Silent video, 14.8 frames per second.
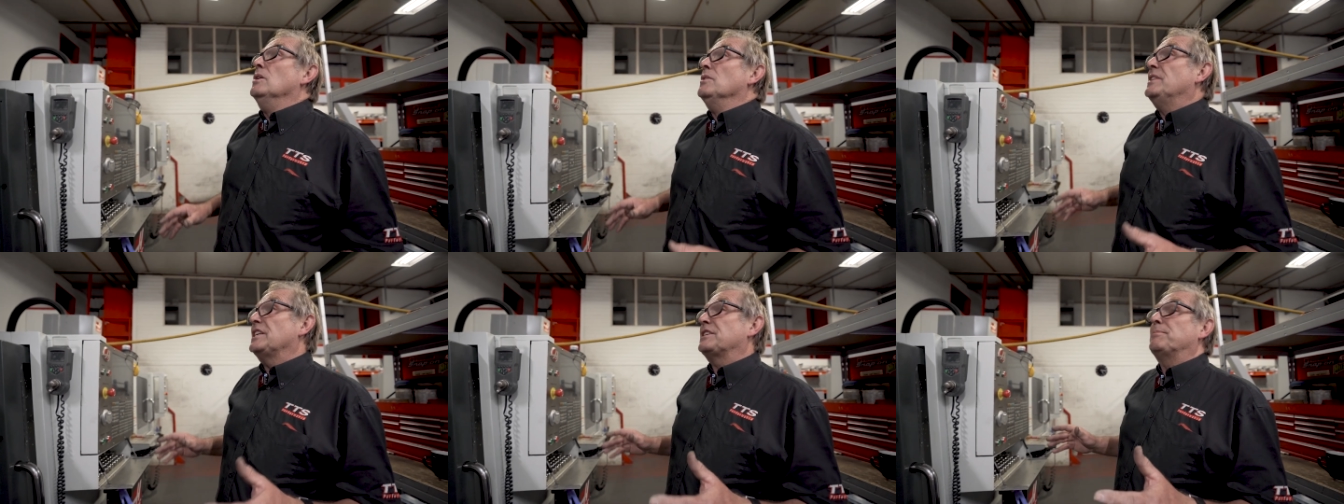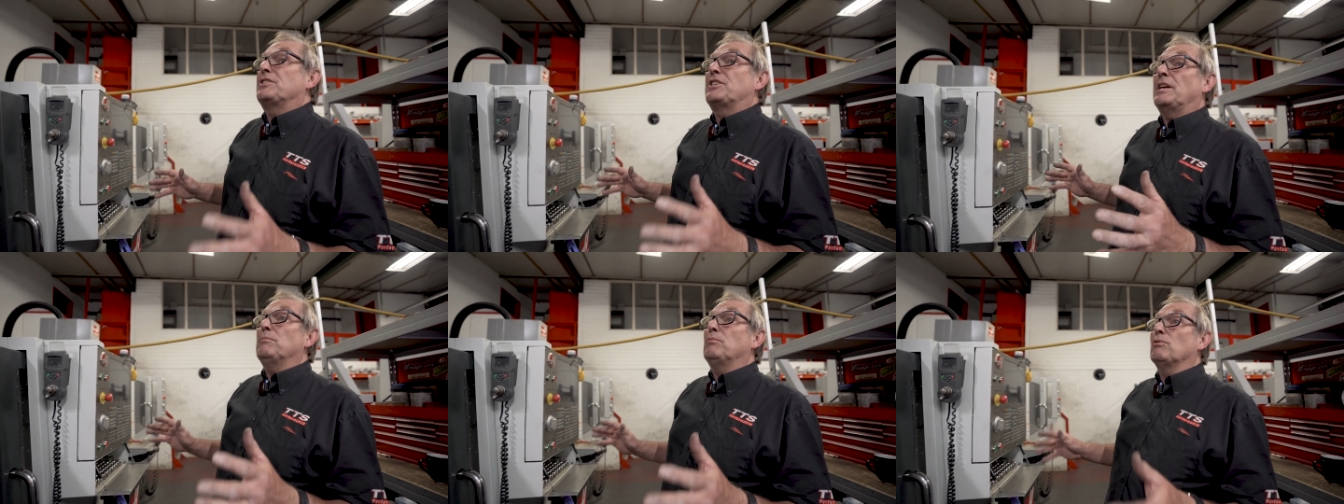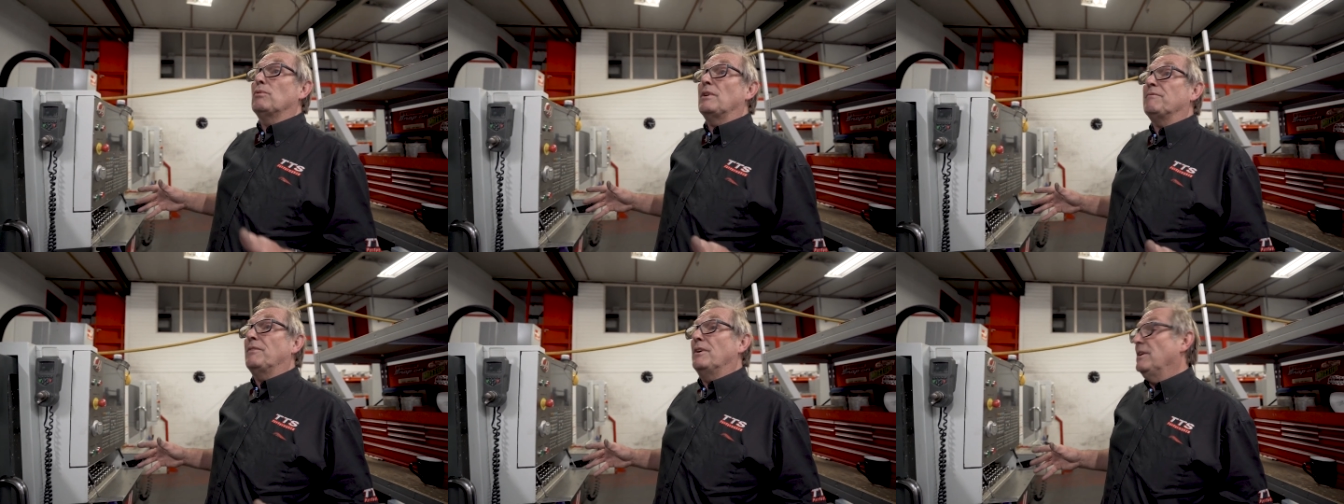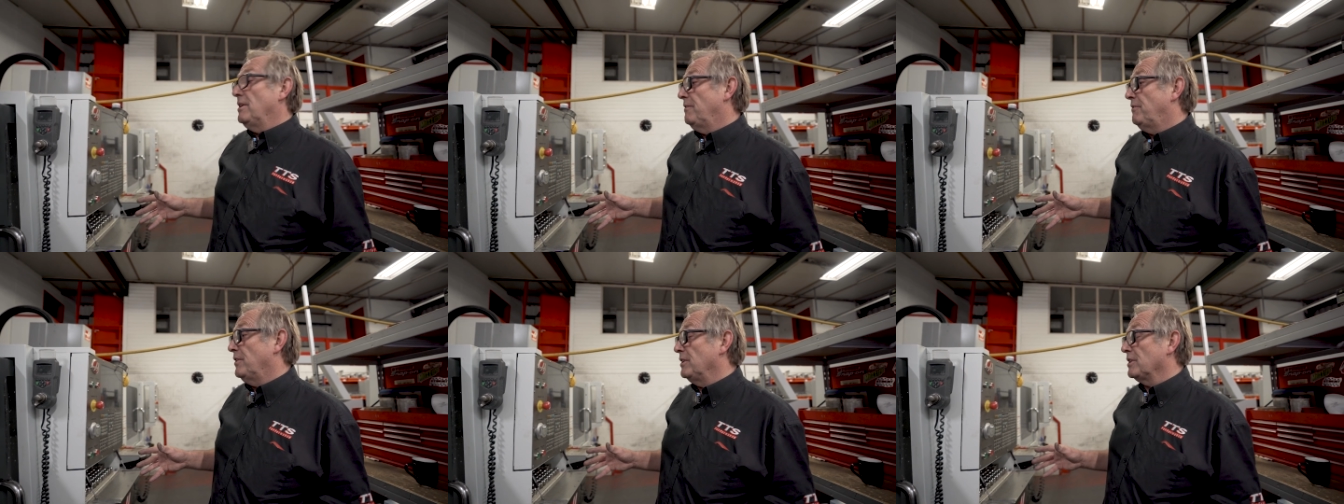this machine will run
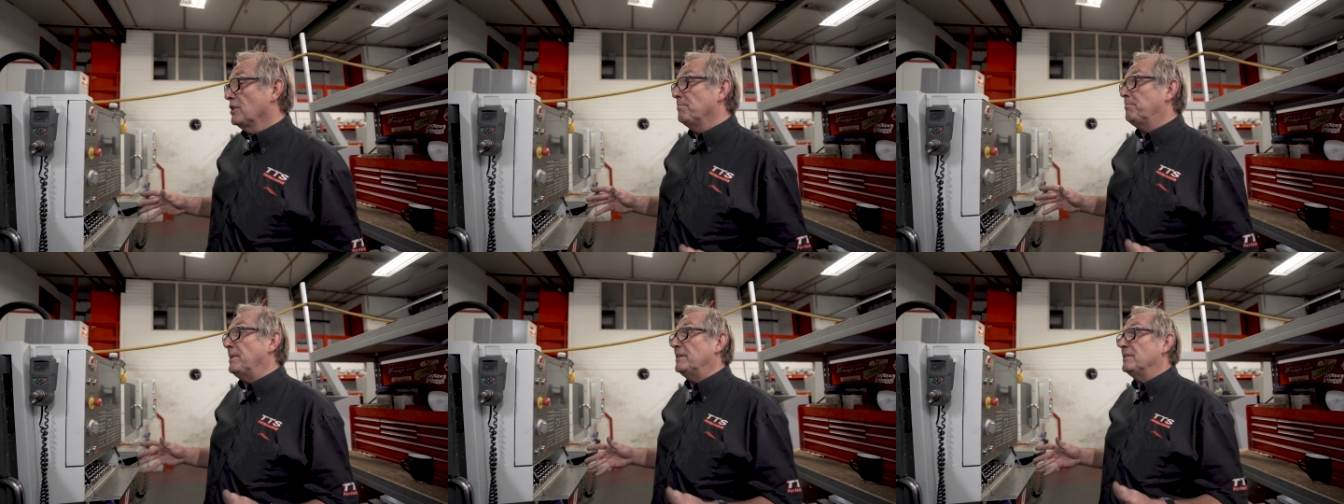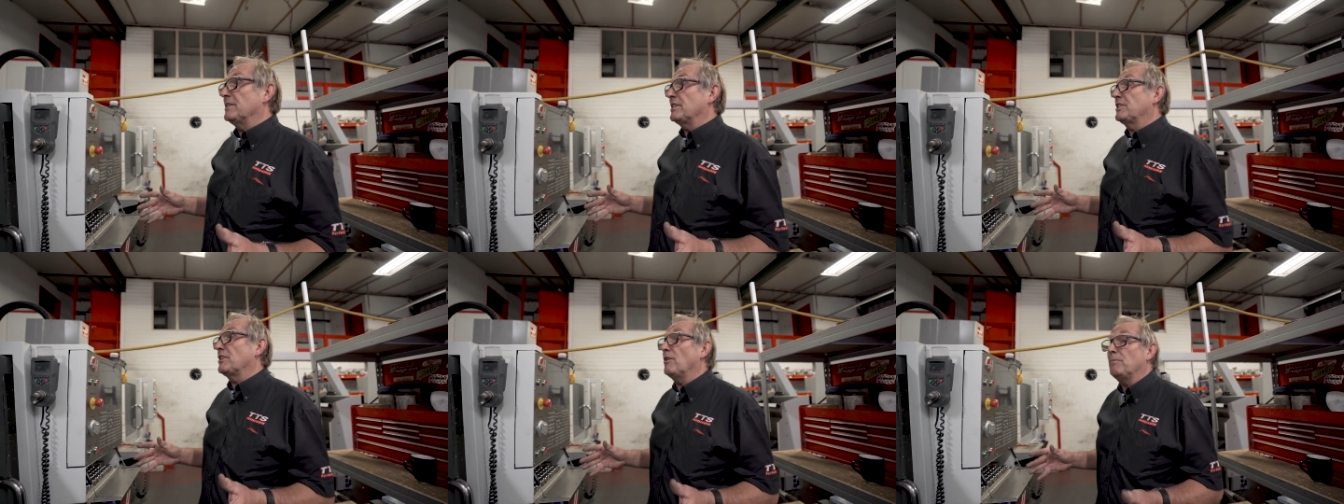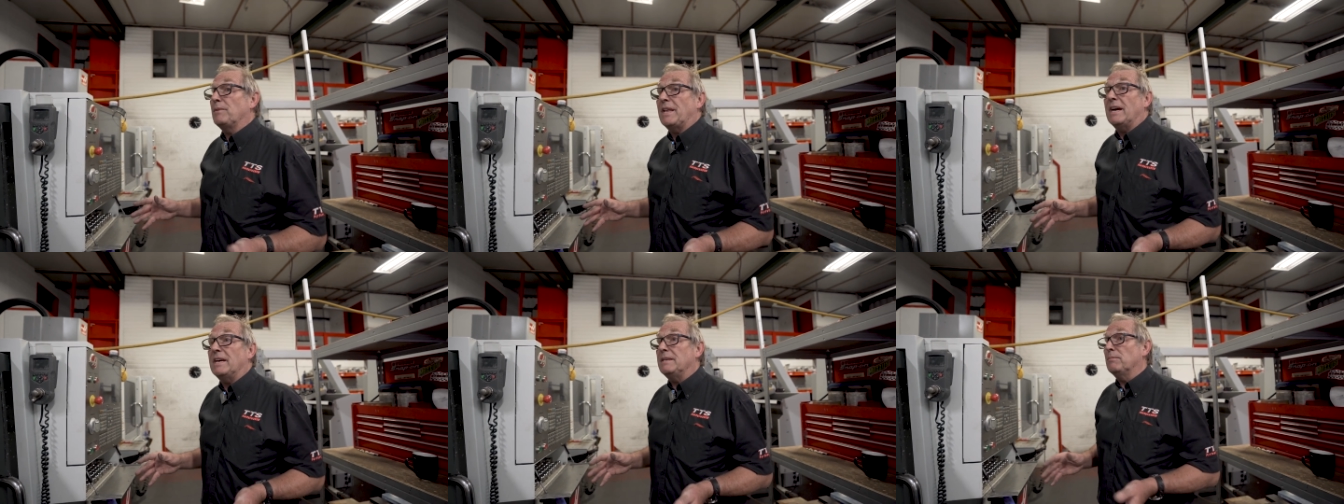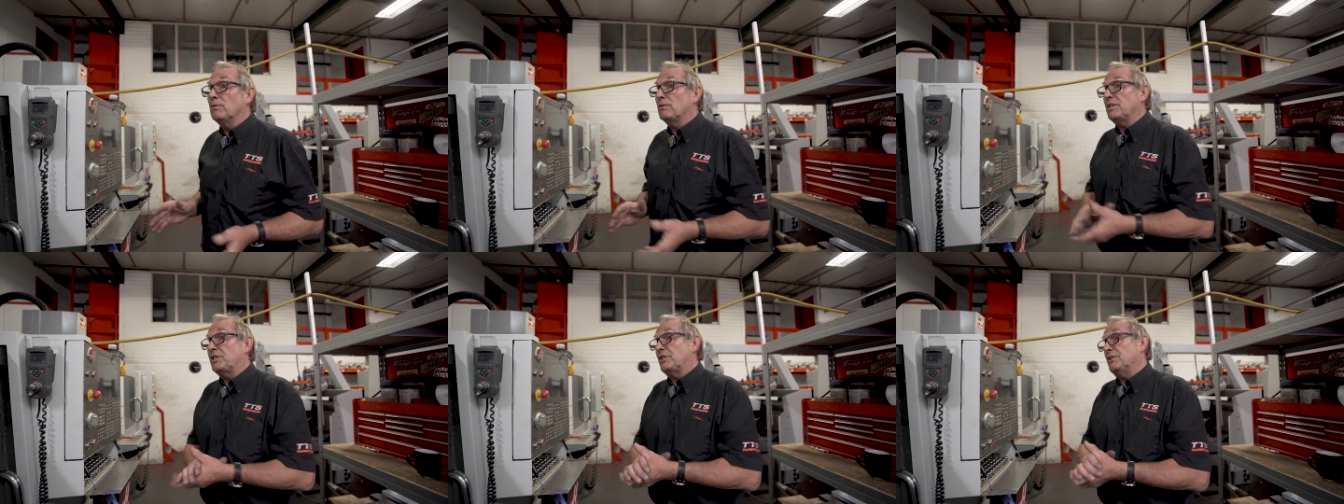for a good period of time without any
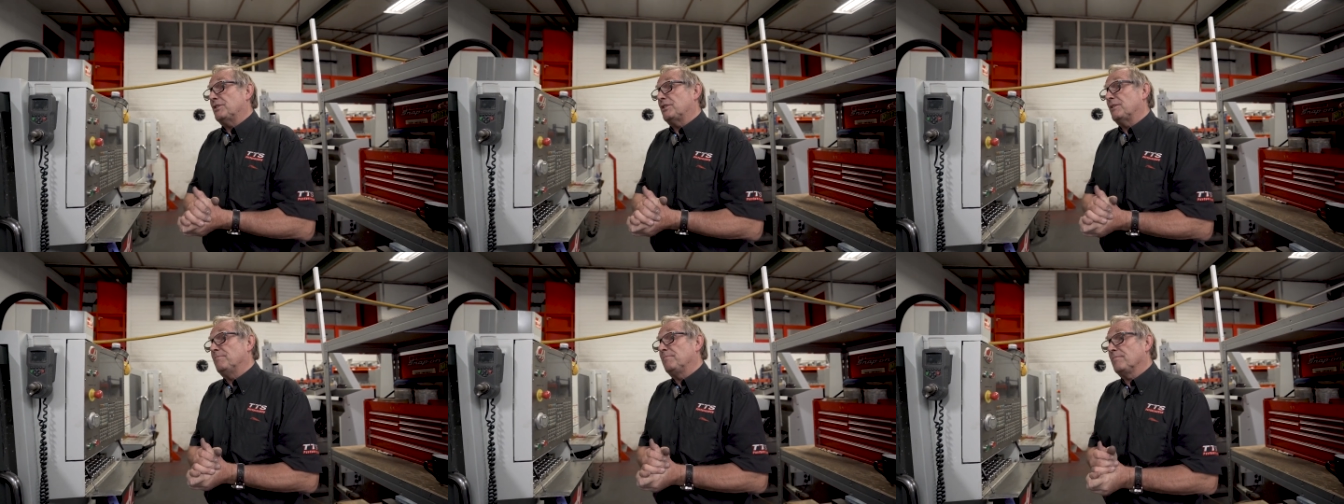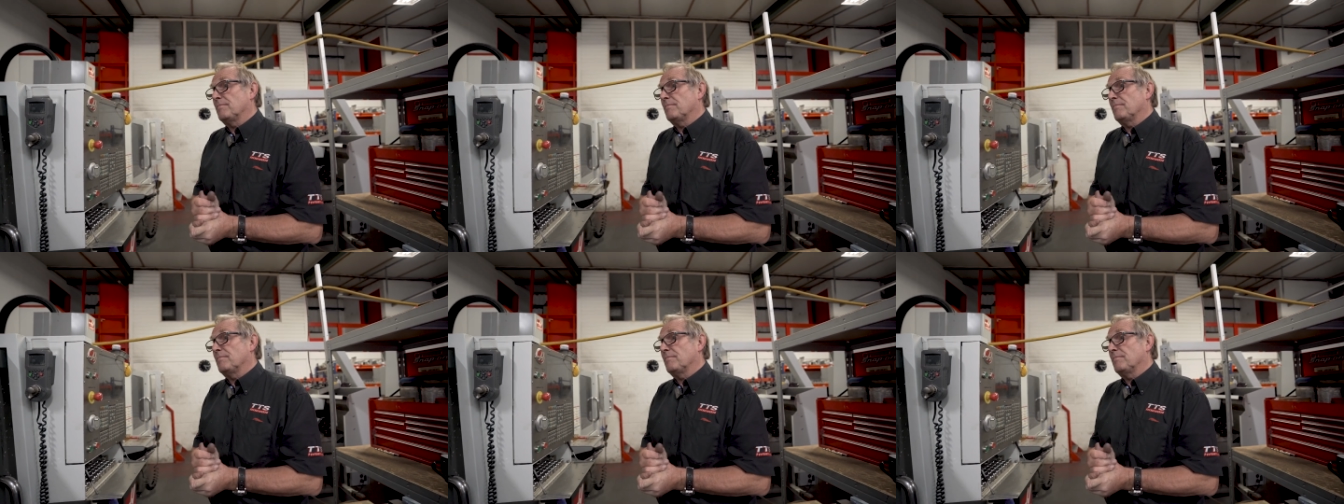more issues.